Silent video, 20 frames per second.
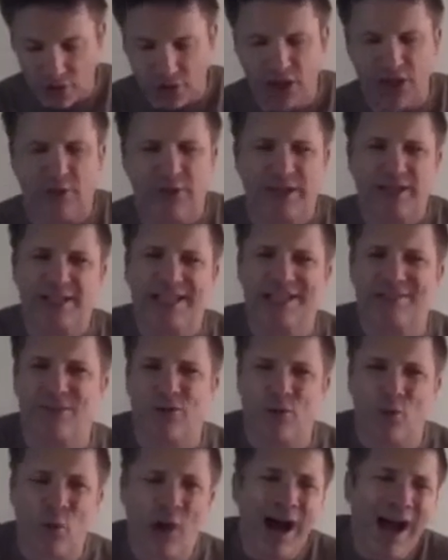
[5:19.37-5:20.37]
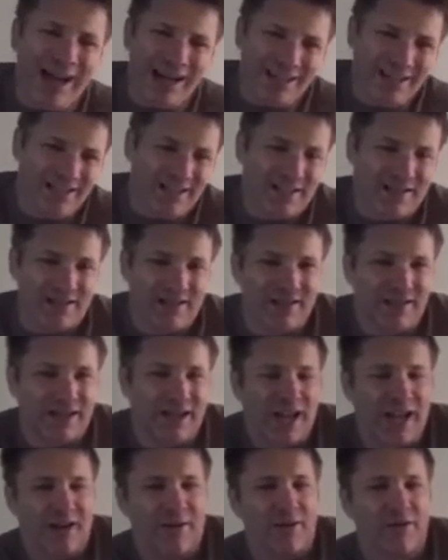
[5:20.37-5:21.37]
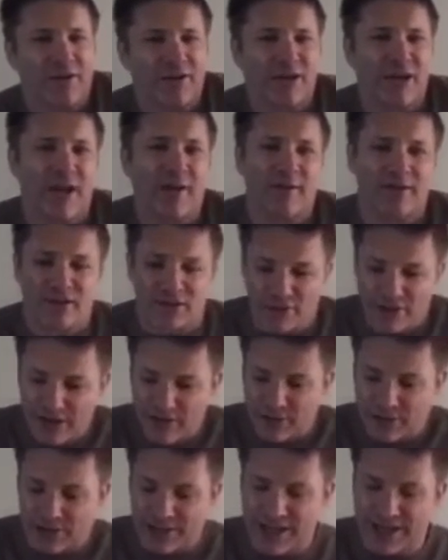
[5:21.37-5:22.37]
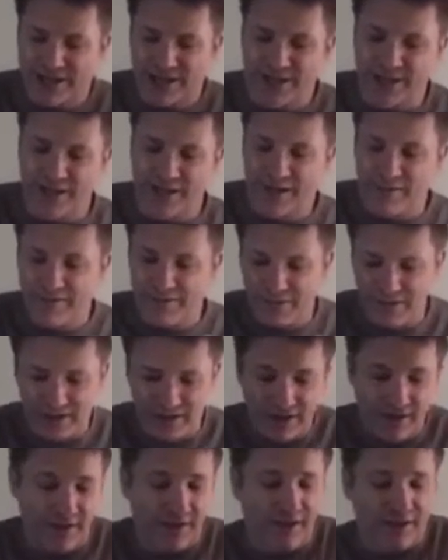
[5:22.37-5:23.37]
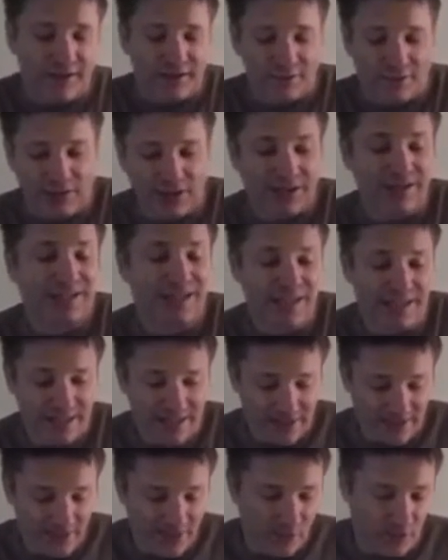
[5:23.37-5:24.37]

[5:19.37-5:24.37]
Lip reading: And you might say, well, why? Aren't the comics already protected enough? Well, I'll tell you.